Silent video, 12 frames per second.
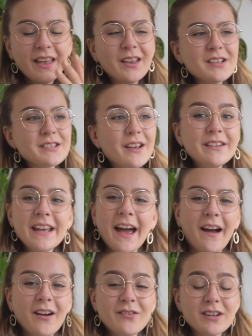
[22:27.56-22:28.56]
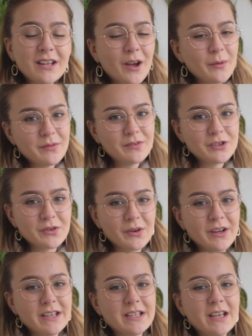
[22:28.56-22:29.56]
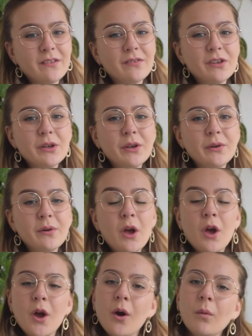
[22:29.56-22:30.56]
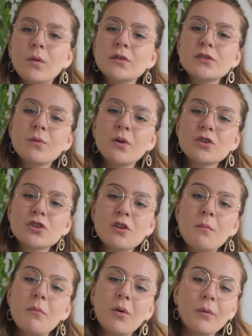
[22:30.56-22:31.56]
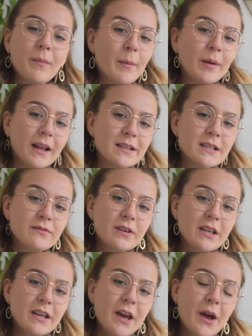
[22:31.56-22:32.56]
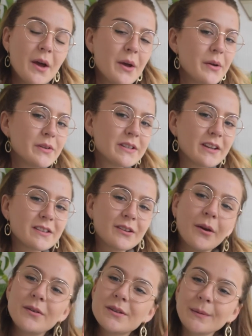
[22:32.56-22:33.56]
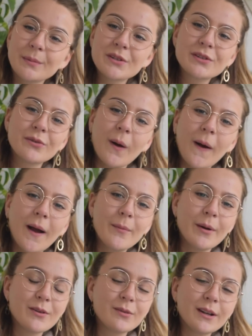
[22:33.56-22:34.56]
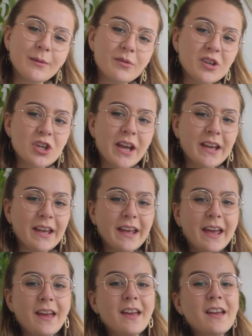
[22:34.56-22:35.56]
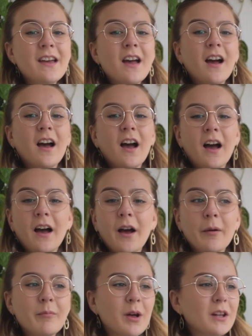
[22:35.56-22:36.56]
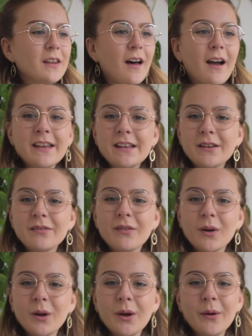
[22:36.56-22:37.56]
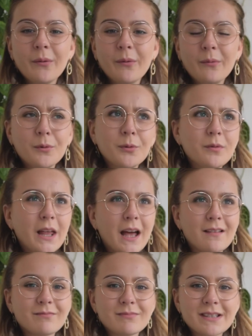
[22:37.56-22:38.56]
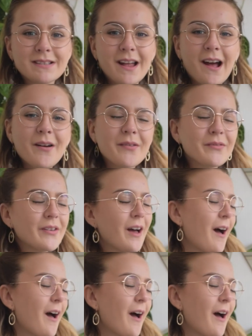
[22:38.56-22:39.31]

So yeah, I really hope you've enjoyed. If you want to watch more of my Planty videos, go subscribe. I'd really appreciate it. Like, follow, all that stuff.